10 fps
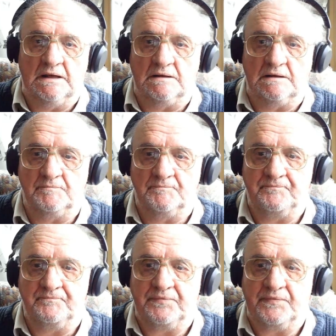All
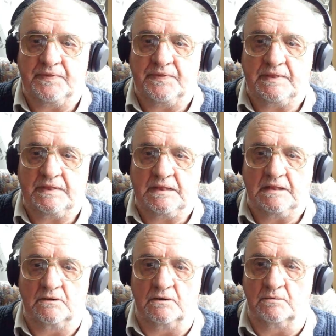
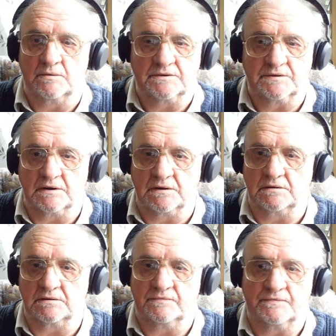I want to say
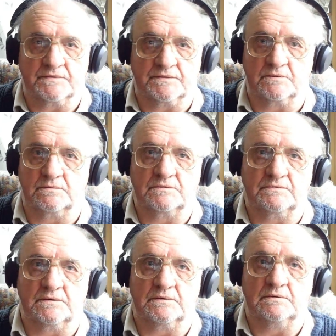is, for those
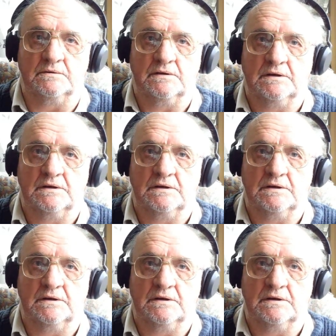of you